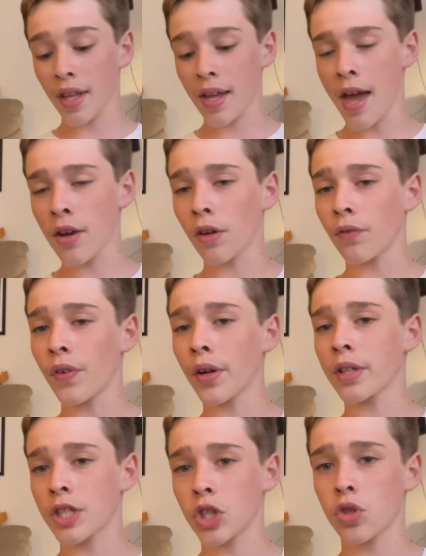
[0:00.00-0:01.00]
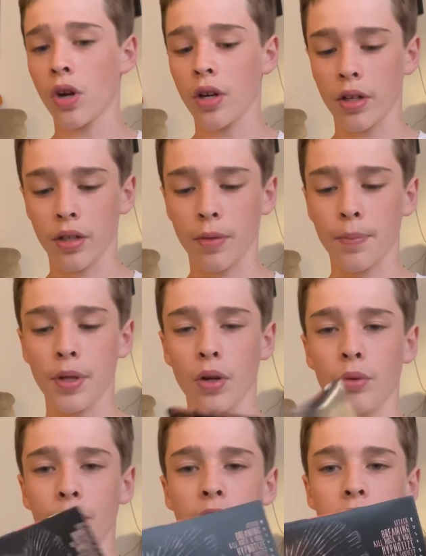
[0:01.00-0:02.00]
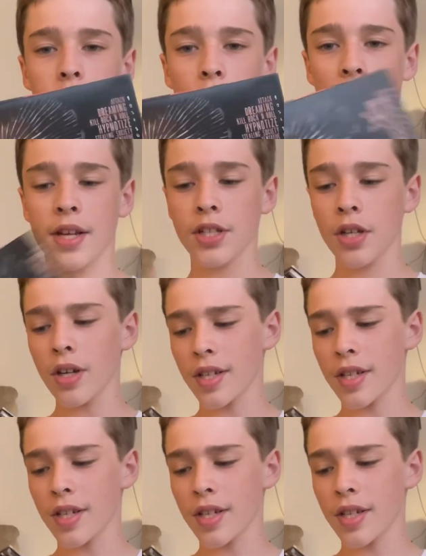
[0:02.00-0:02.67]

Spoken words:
they end off very strong, but I'll read the tracks here.